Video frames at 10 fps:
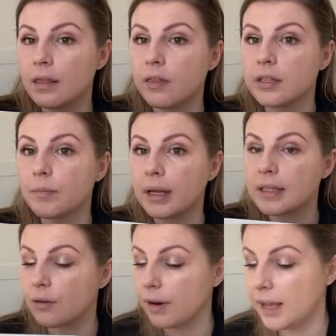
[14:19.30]
this
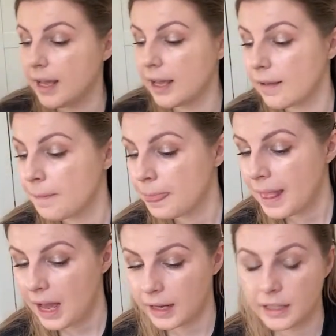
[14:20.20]
basket right here
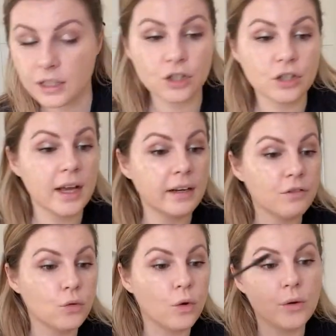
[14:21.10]
and it's just kind
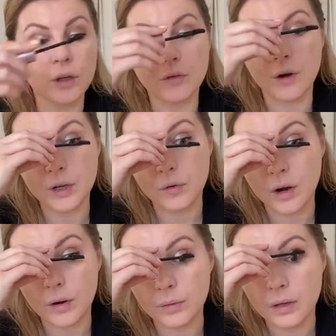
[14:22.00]
of grown and grown and
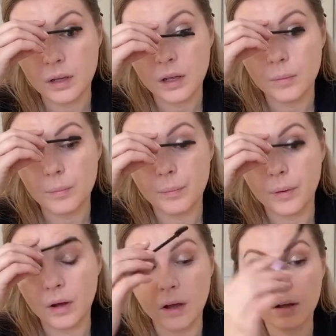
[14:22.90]
grown
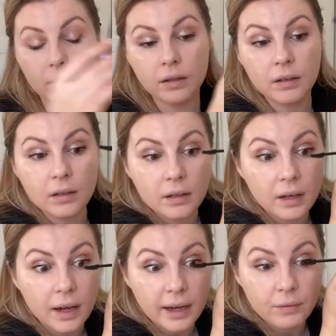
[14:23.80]
but
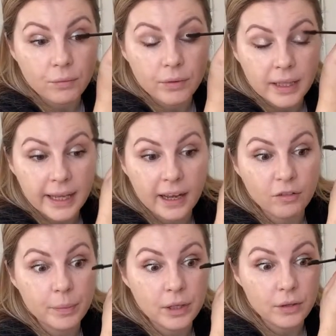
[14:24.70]
I really
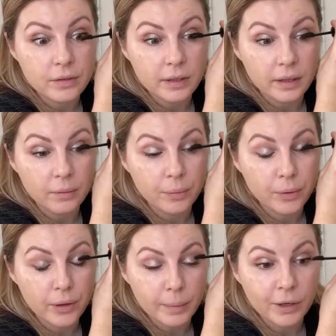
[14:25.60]
have been using
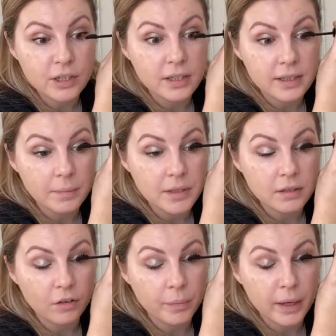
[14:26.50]
pretty much the same
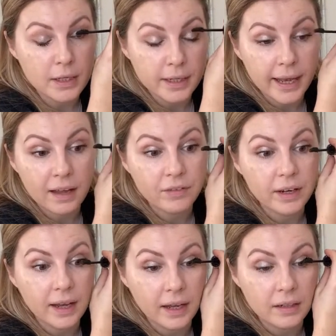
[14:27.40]
stuff because I haven't
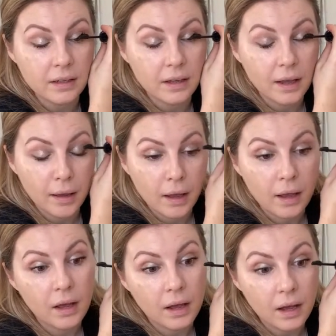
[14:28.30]
had
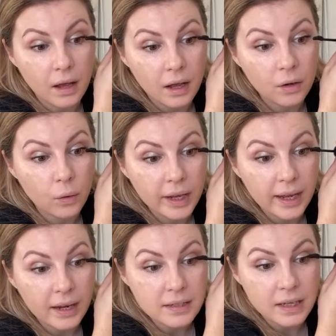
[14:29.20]
uh, quick
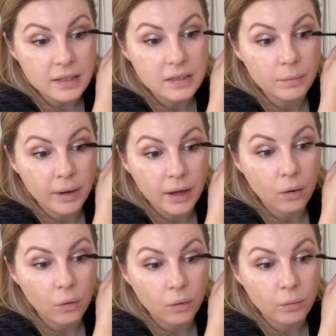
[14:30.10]
access to my
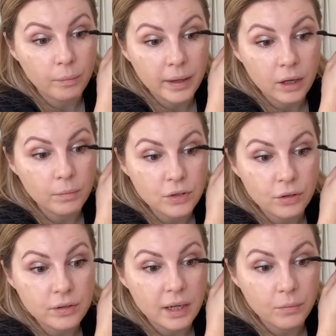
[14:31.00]
whole makeup
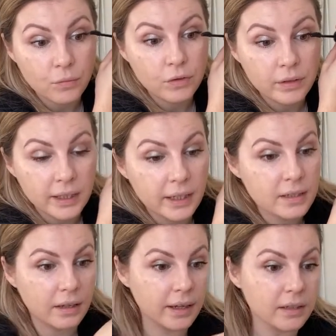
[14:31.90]
drawers. I'm really
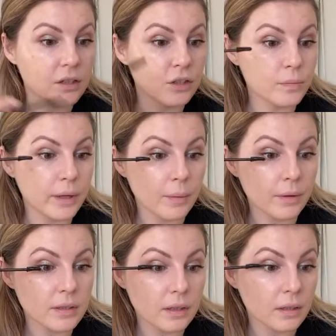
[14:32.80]
excited to just be
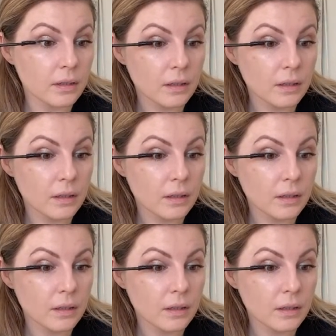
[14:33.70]
able to